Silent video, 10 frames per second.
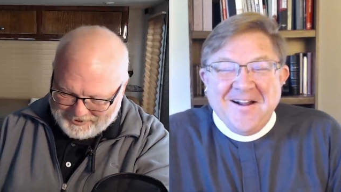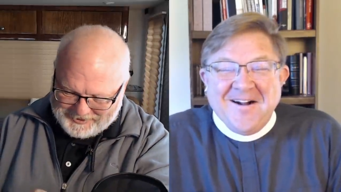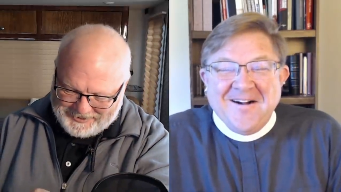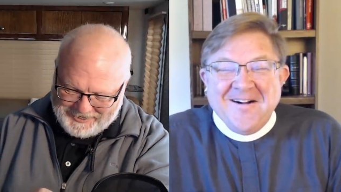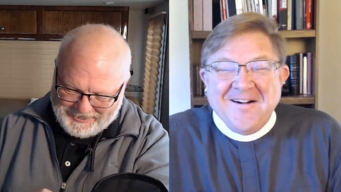
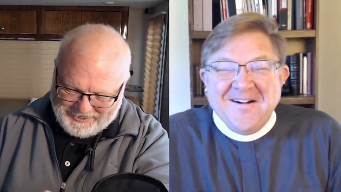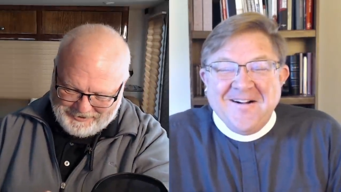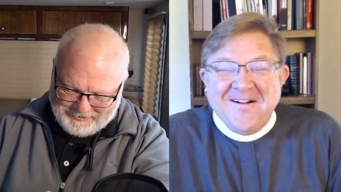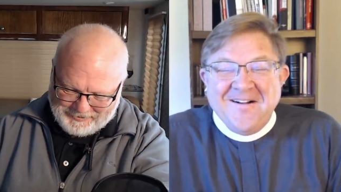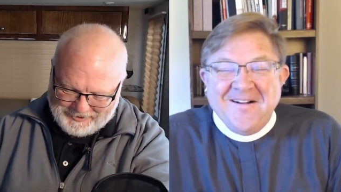Speaker 1: call to take
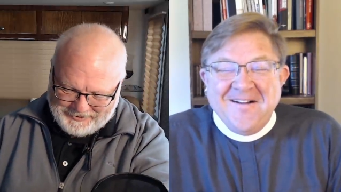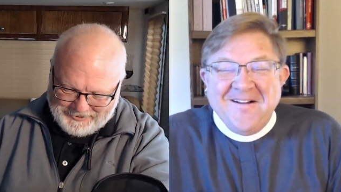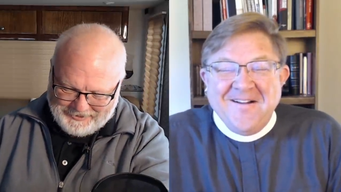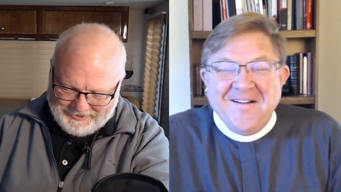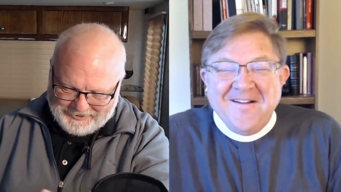here. I'm going to
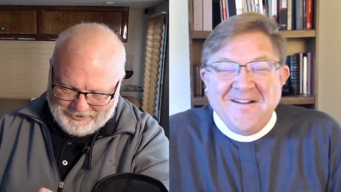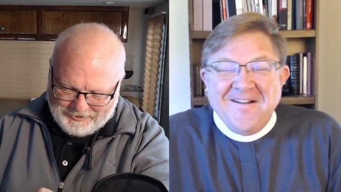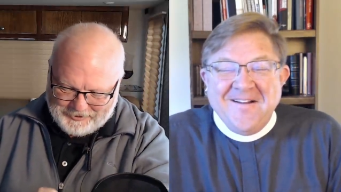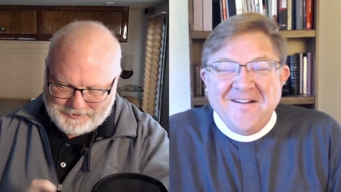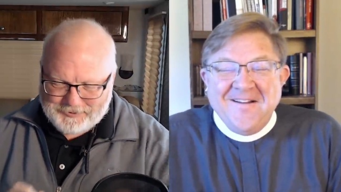
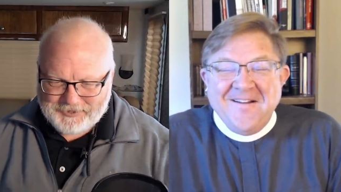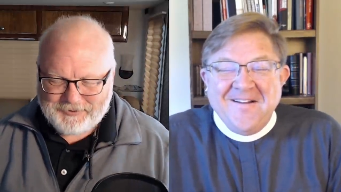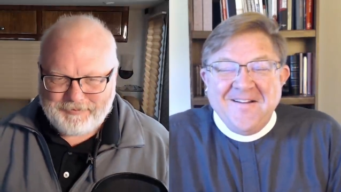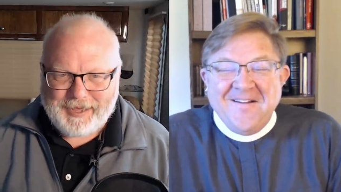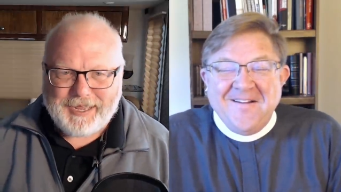call this
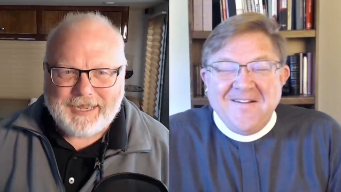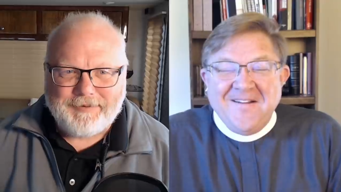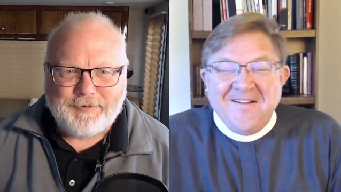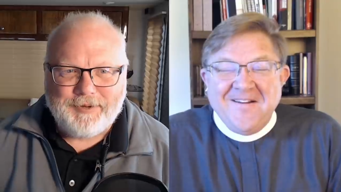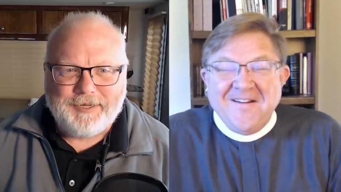person back
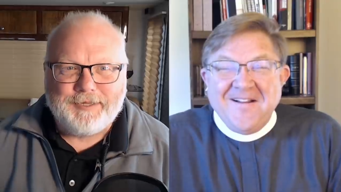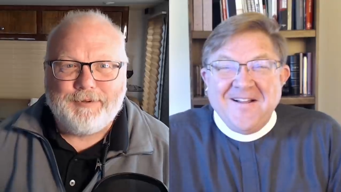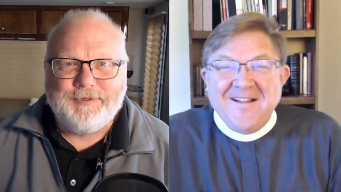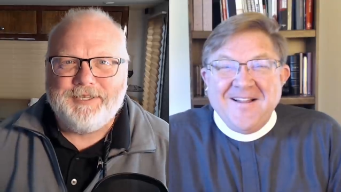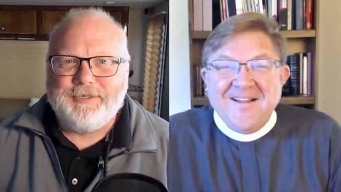after we
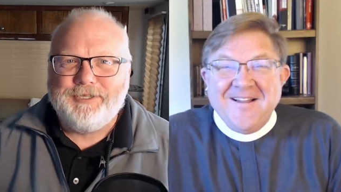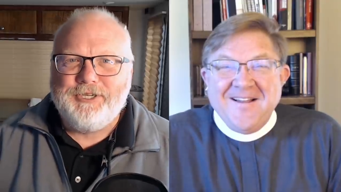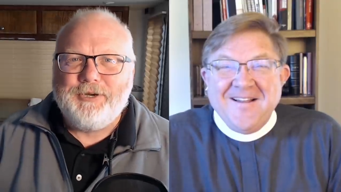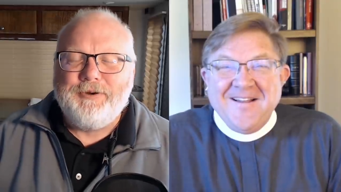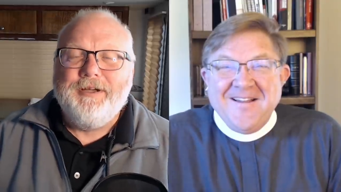close out the
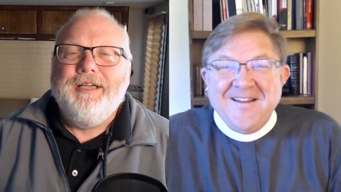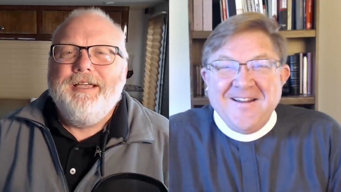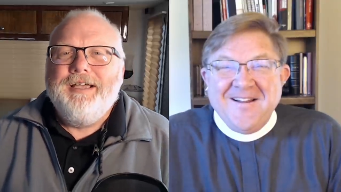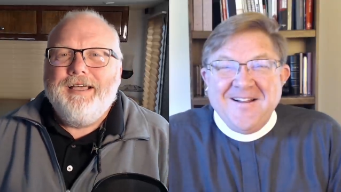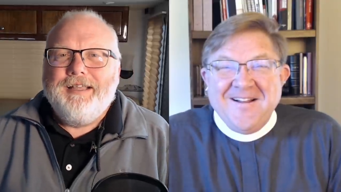show.
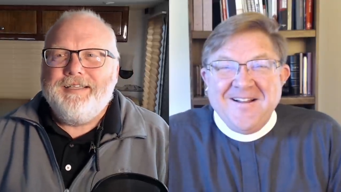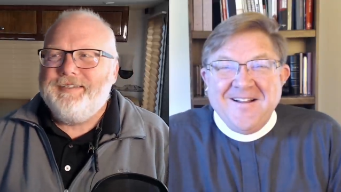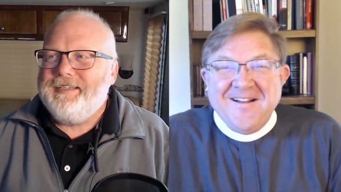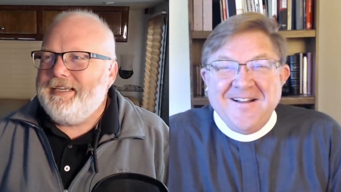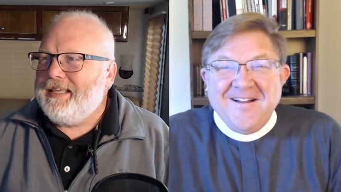
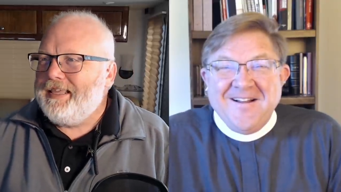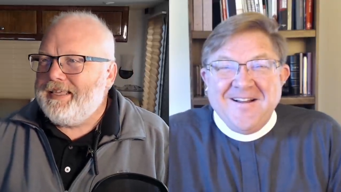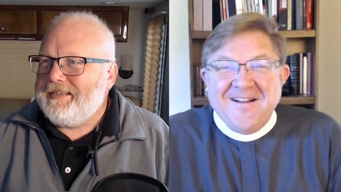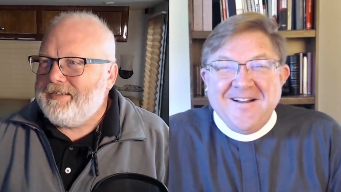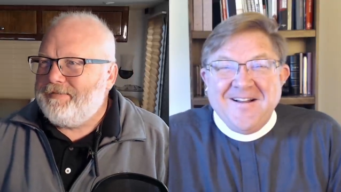Let's see. I
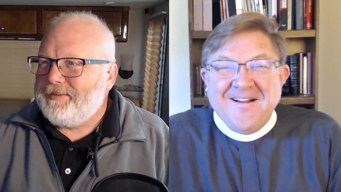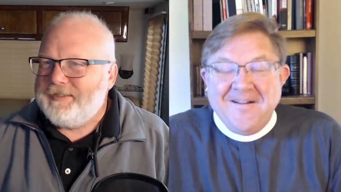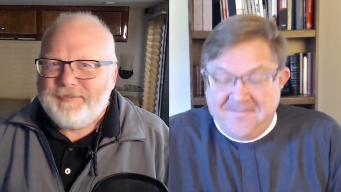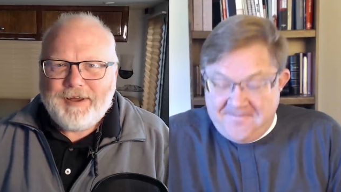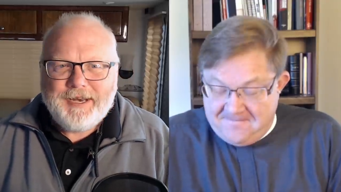think that's it for
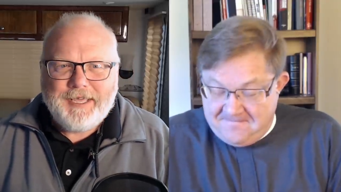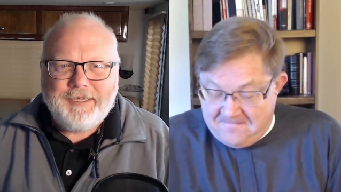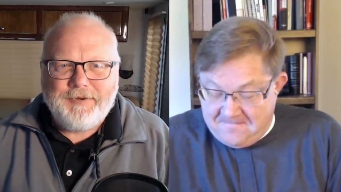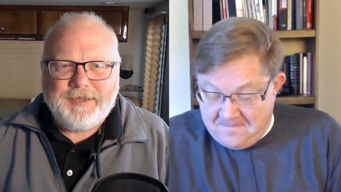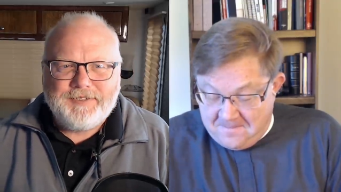Friday.
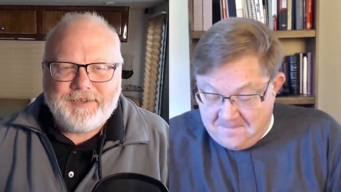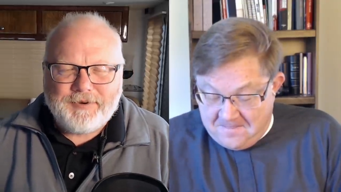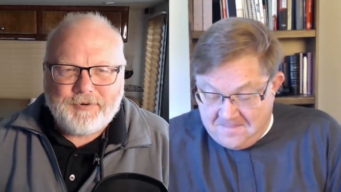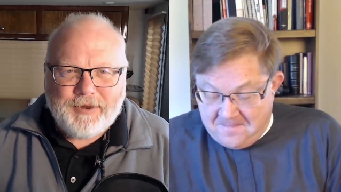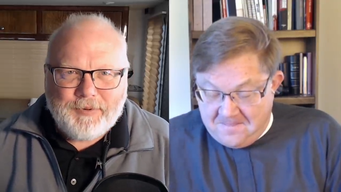You guys
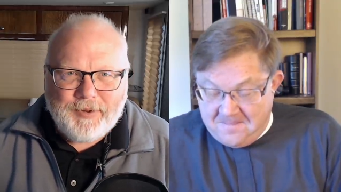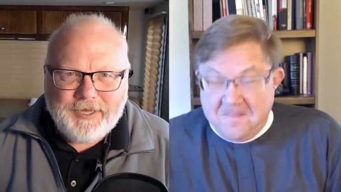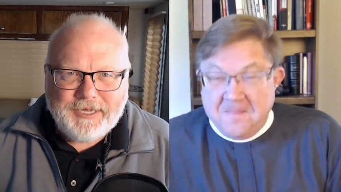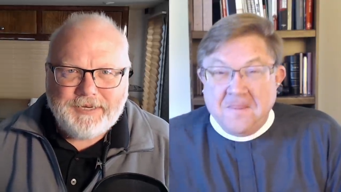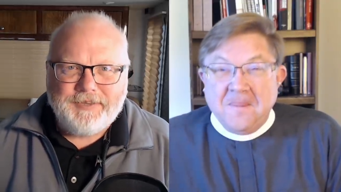have a great
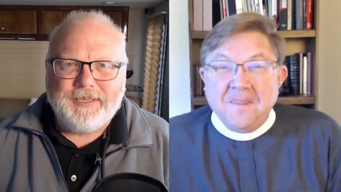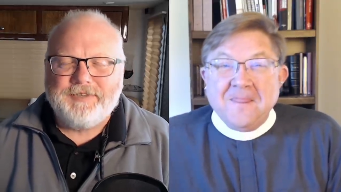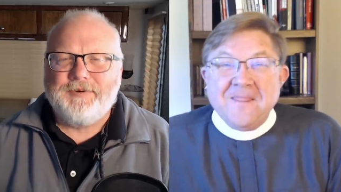weekend. Thanks